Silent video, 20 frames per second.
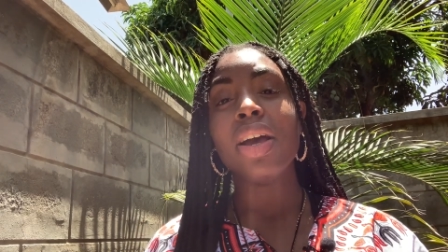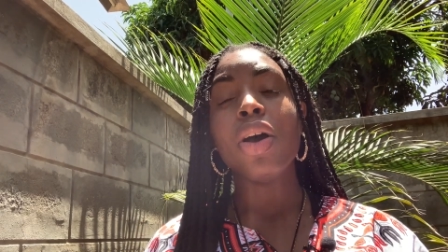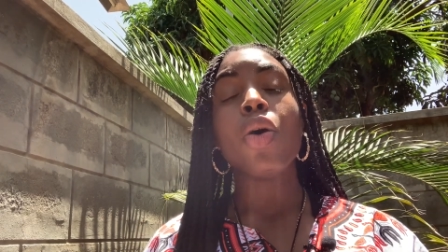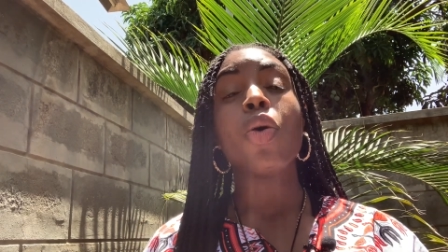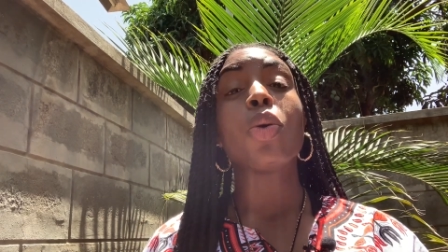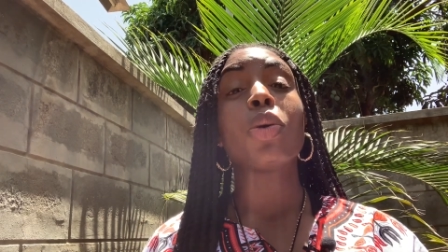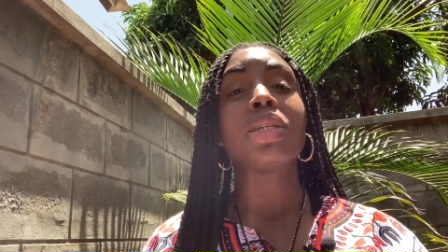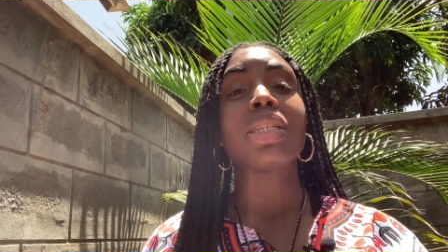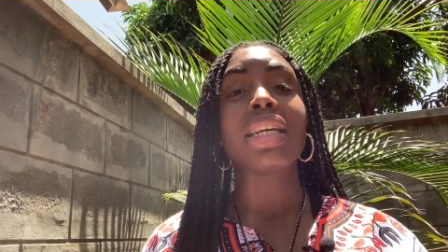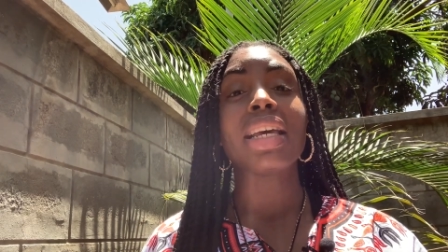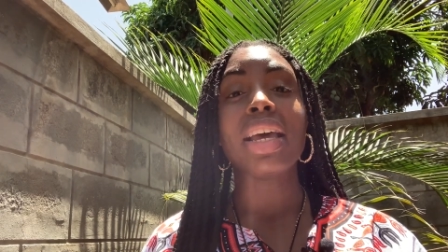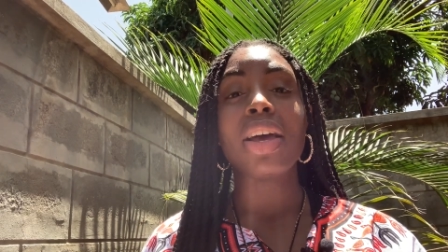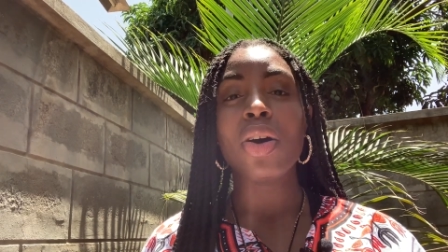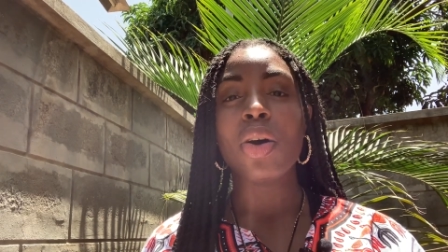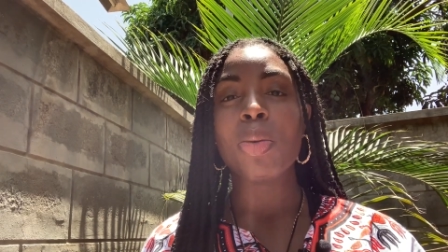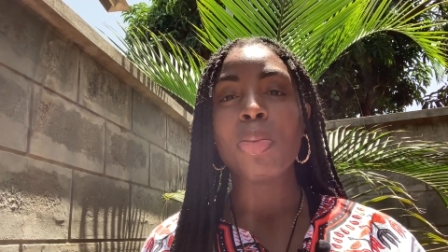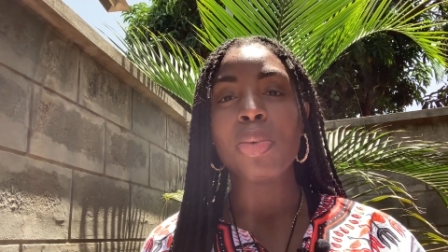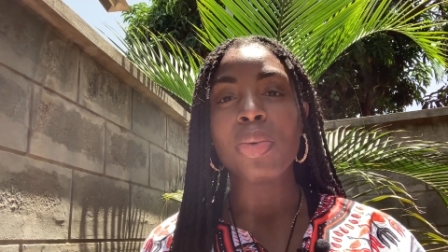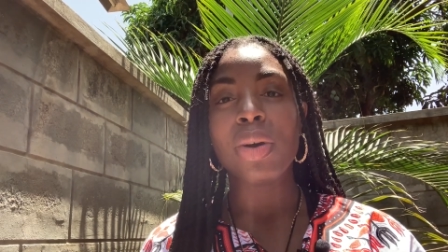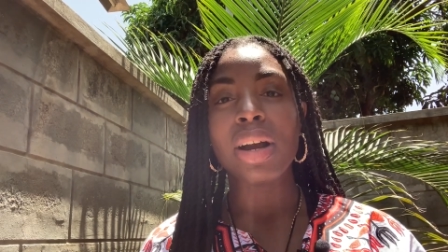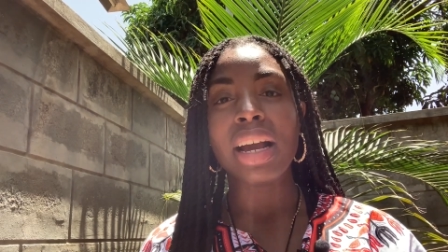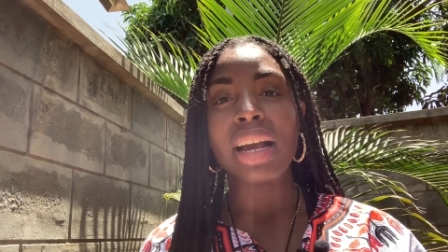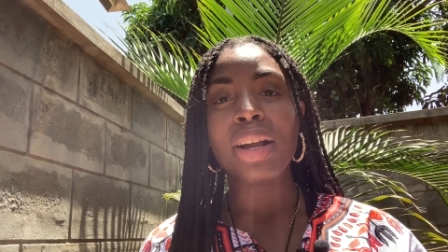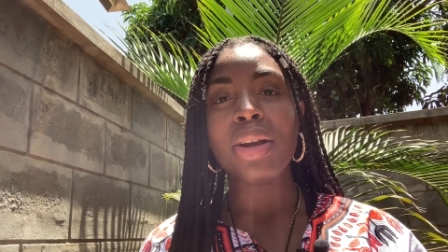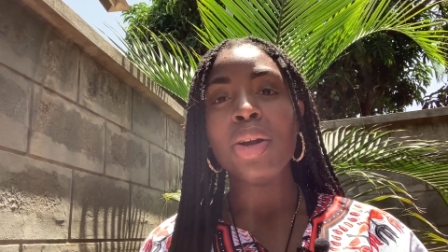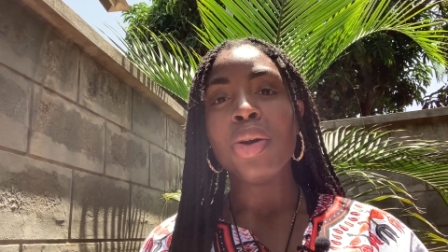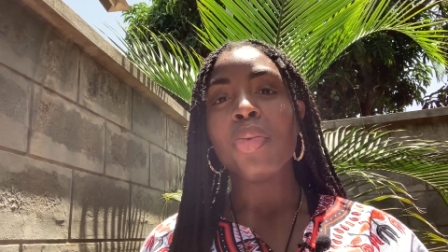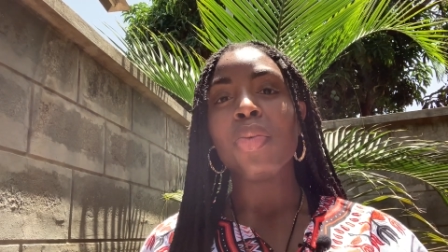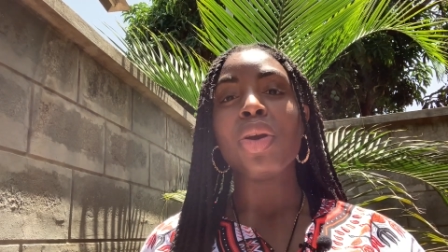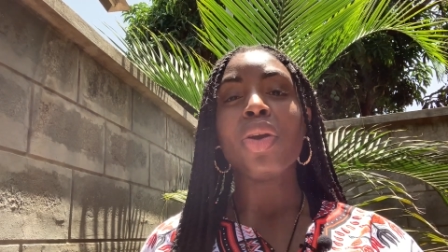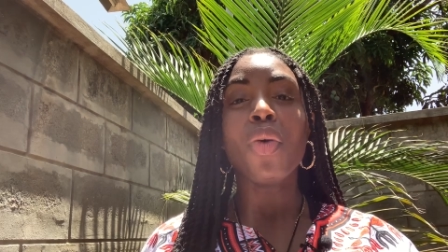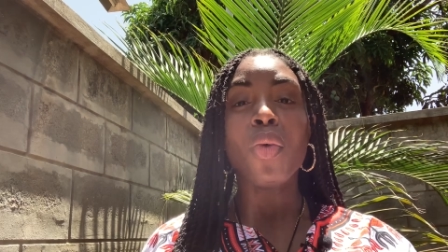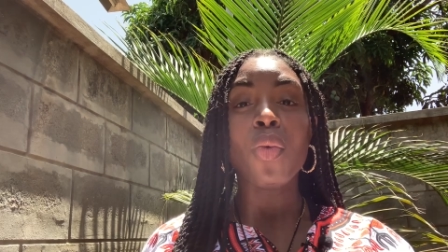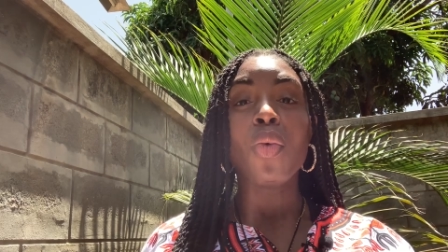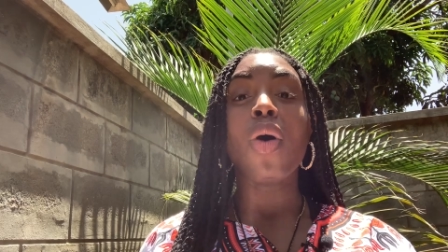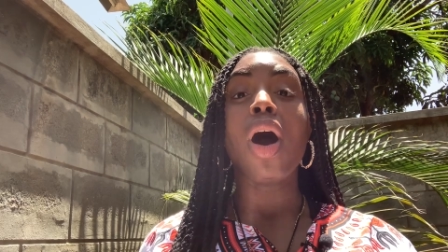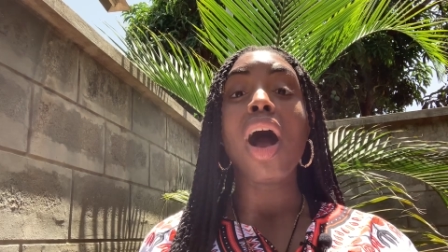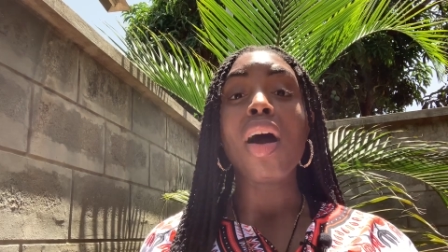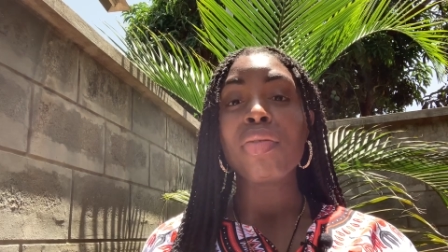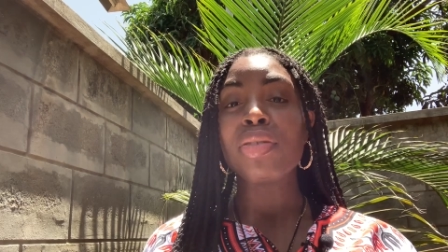or to help right we don't
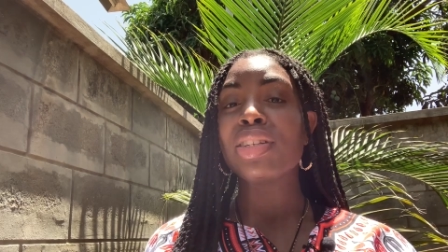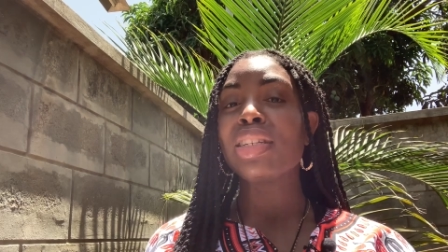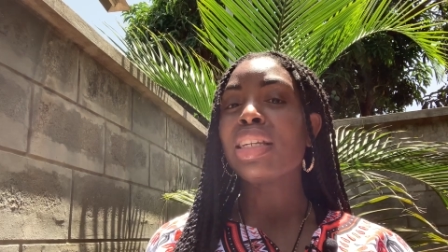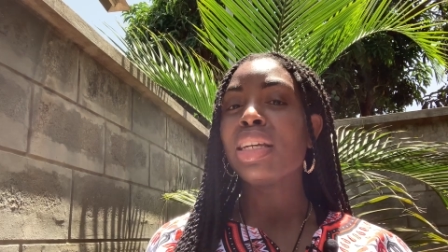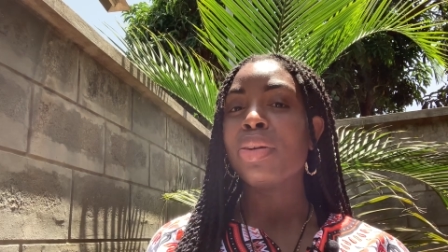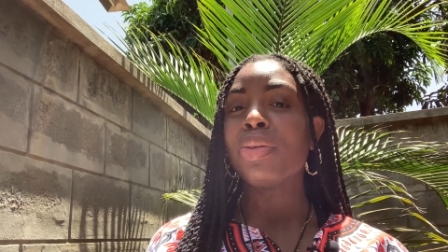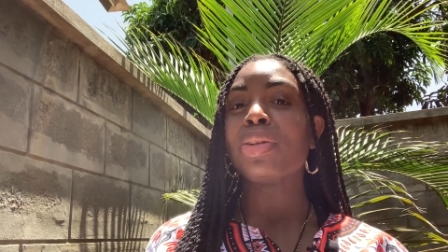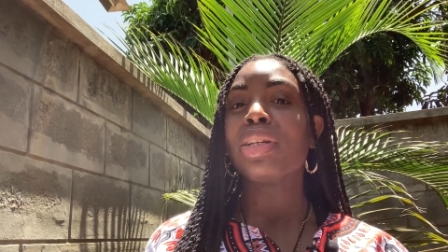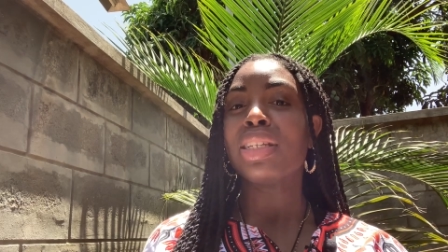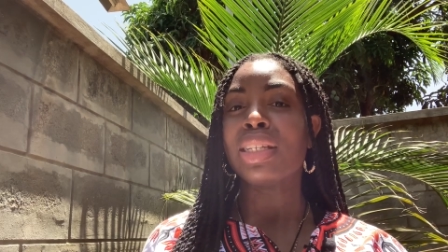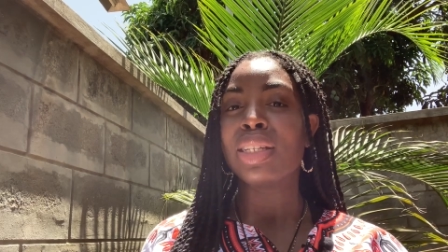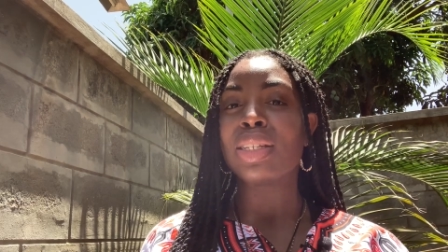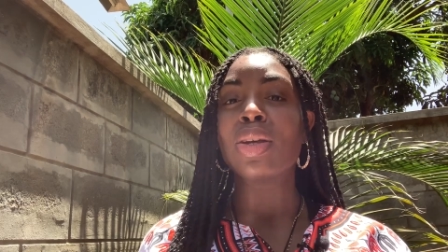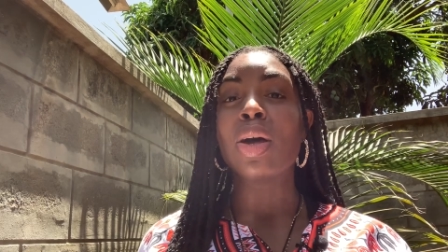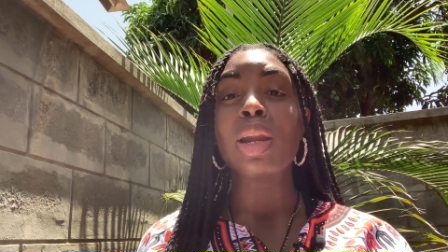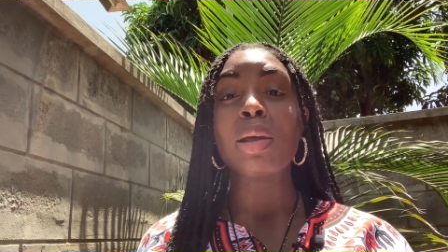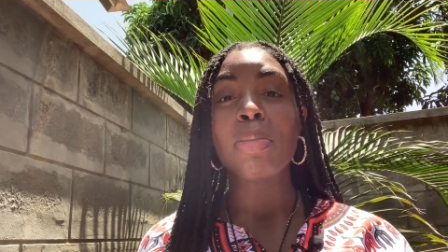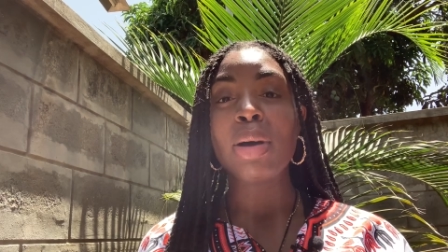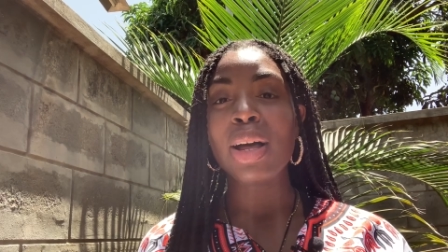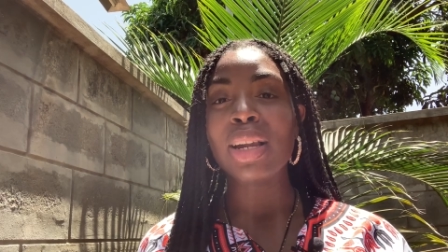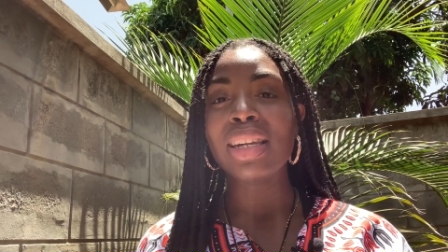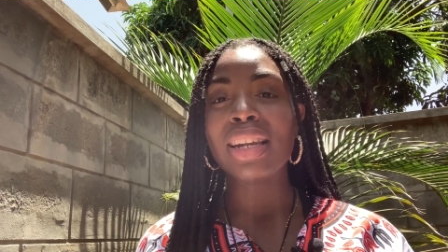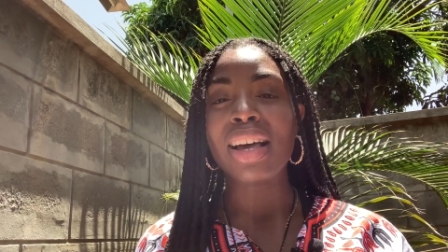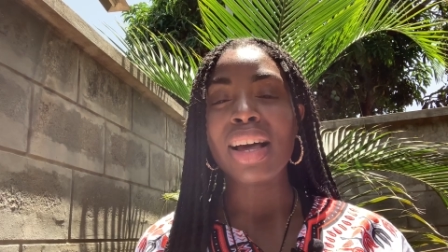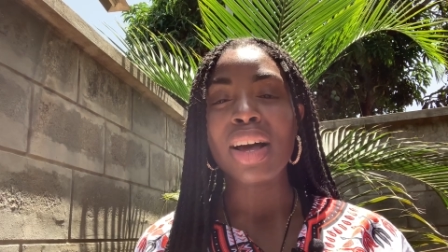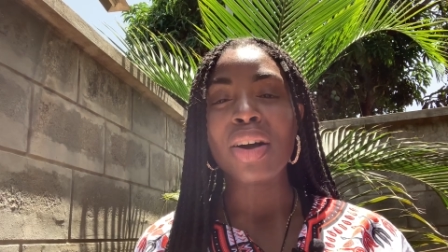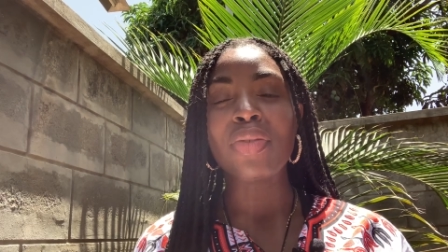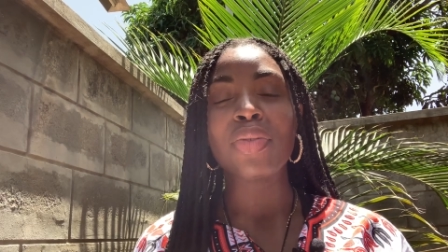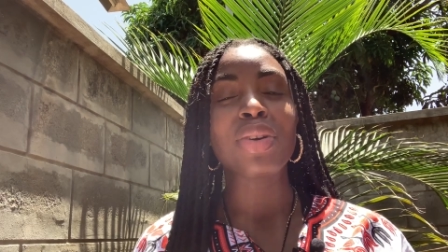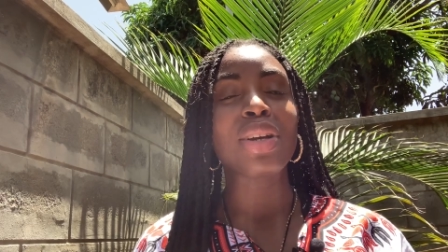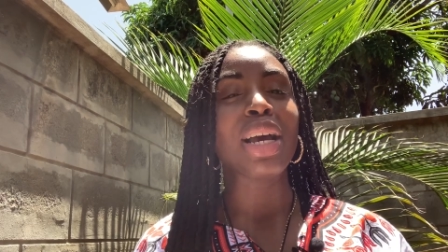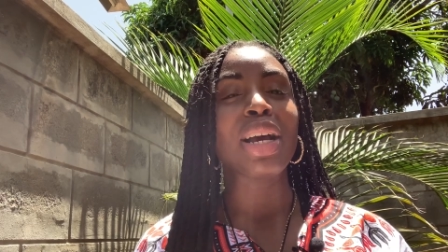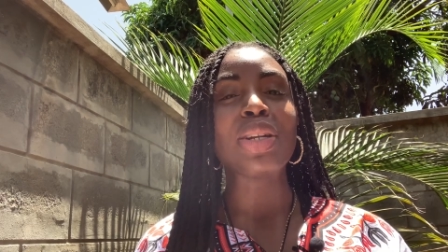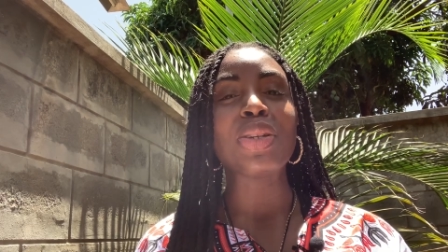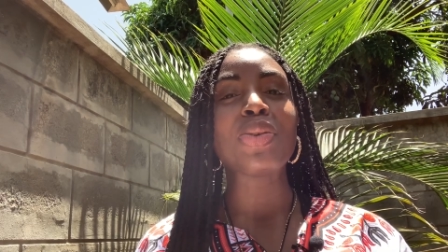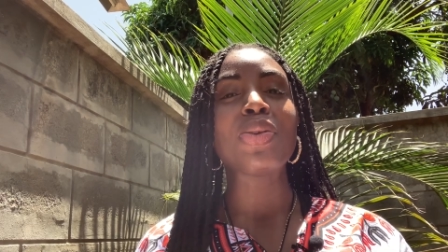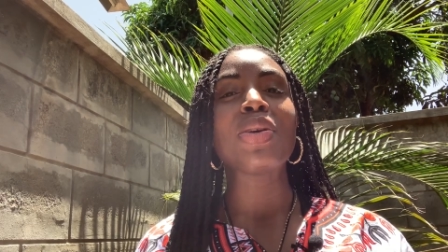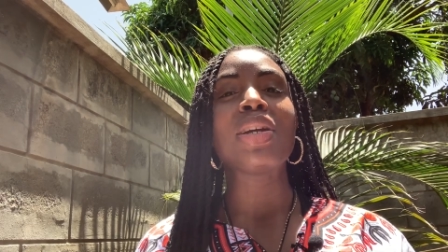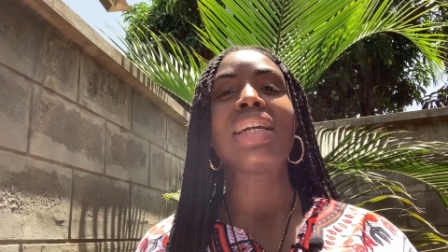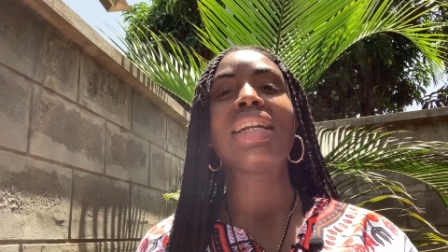obviously this is all about love we're not
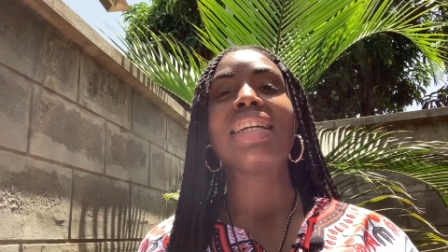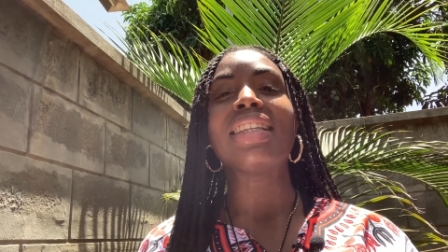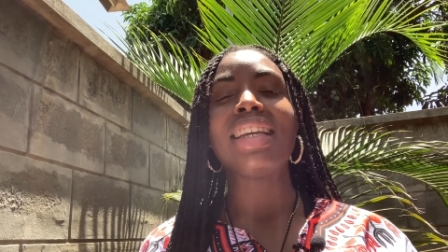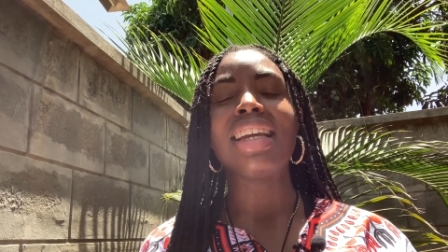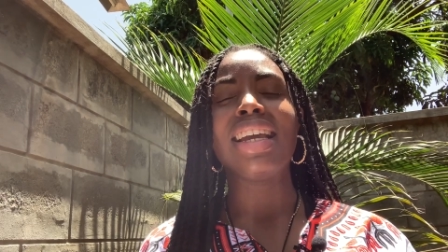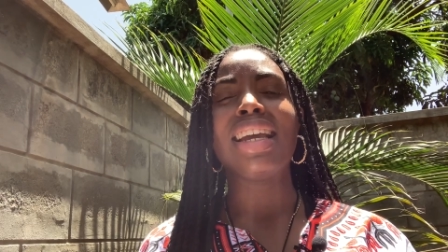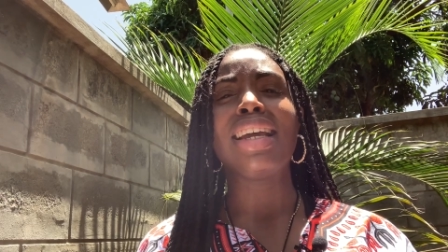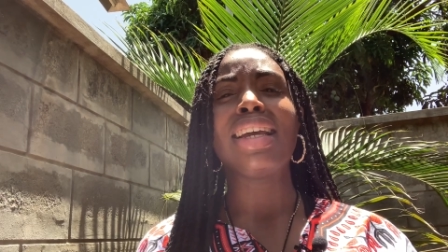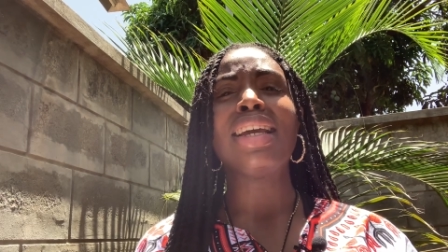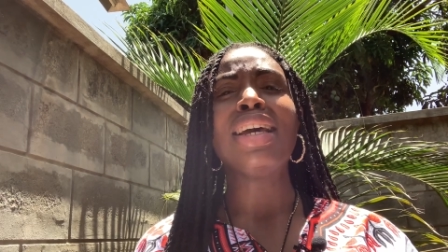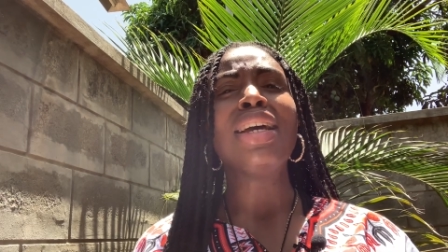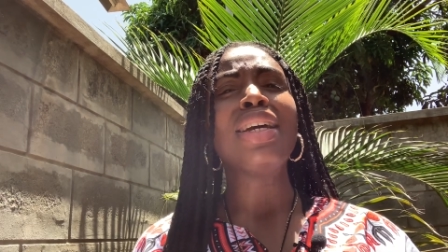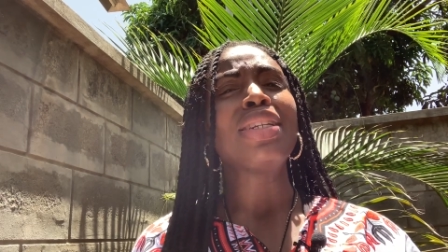doing anything